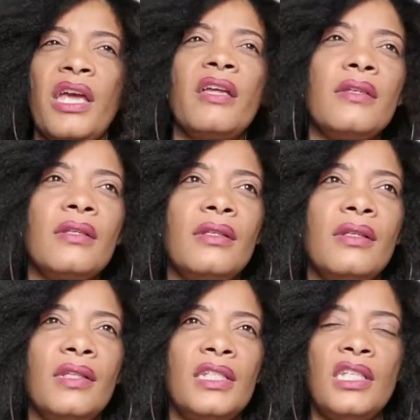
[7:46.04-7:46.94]
But
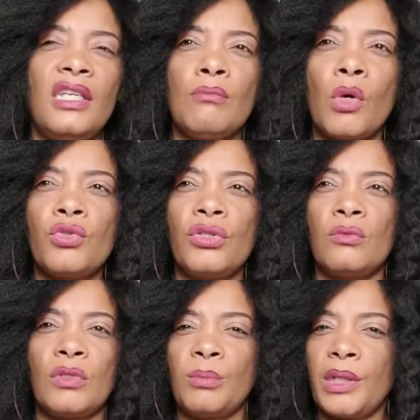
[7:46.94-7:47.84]
yet, this
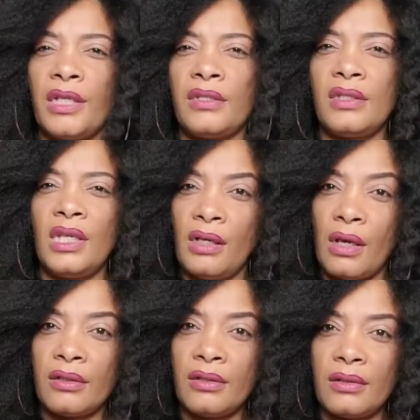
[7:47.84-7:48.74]
emotion was
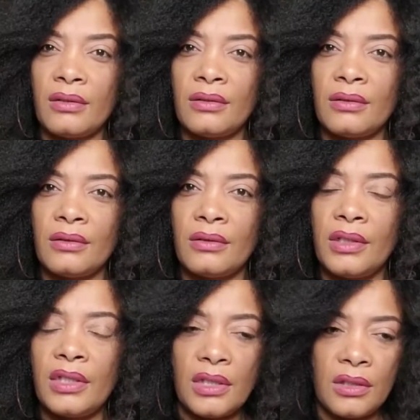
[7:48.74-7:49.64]
placed in us.
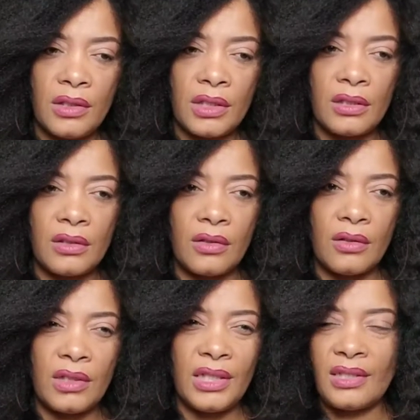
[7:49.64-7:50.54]

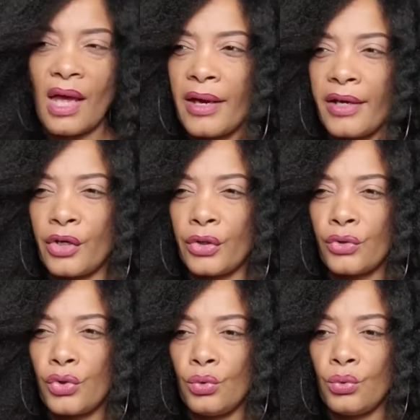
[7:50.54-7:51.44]
This
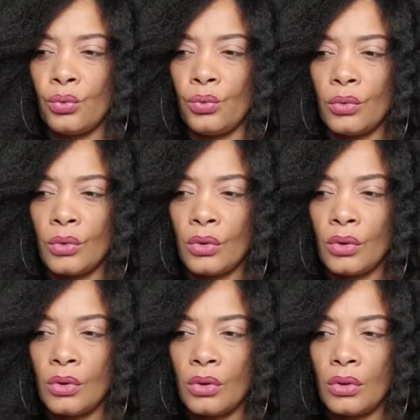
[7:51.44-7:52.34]
desire to
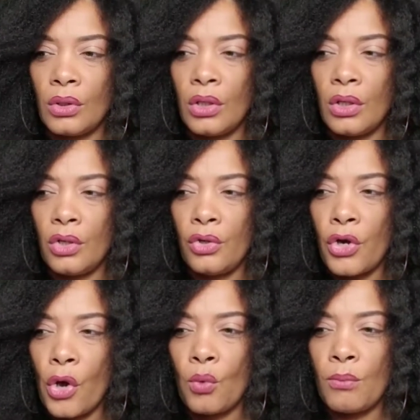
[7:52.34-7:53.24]

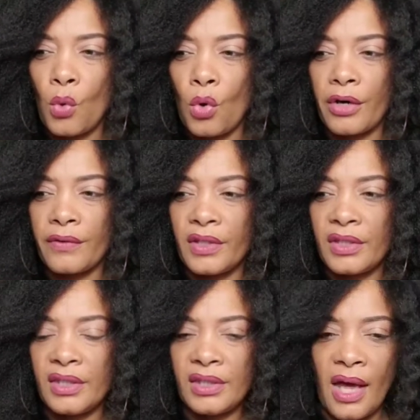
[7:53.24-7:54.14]
know
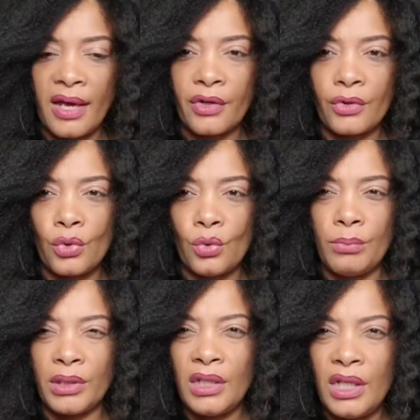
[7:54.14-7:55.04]
more, this desire
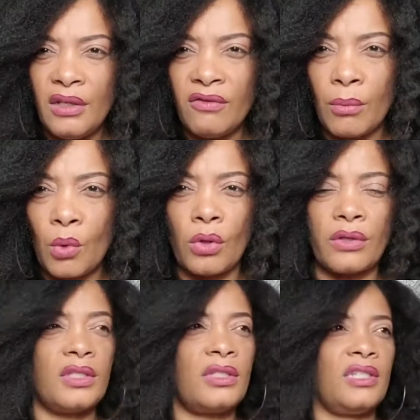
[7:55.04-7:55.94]
to believe
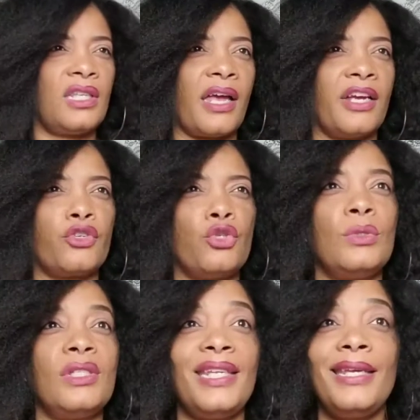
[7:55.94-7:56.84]
more, this
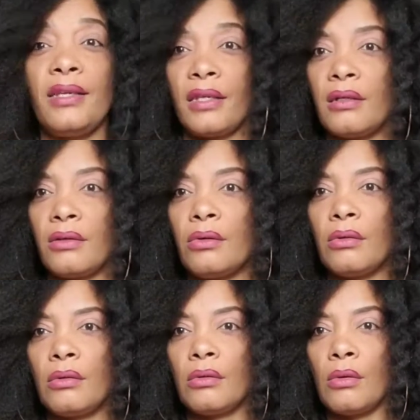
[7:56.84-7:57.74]
desire to seek
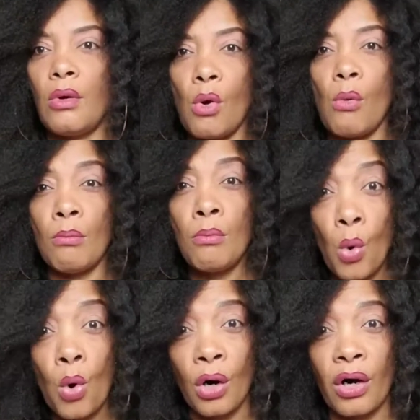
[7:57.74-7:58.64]

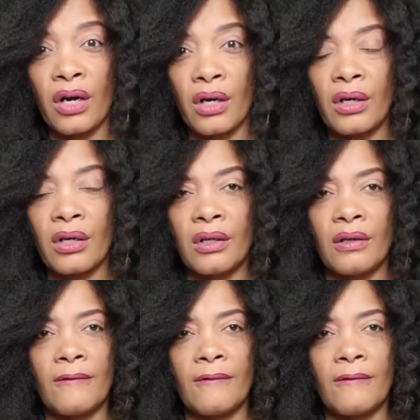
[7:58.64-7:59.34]
more.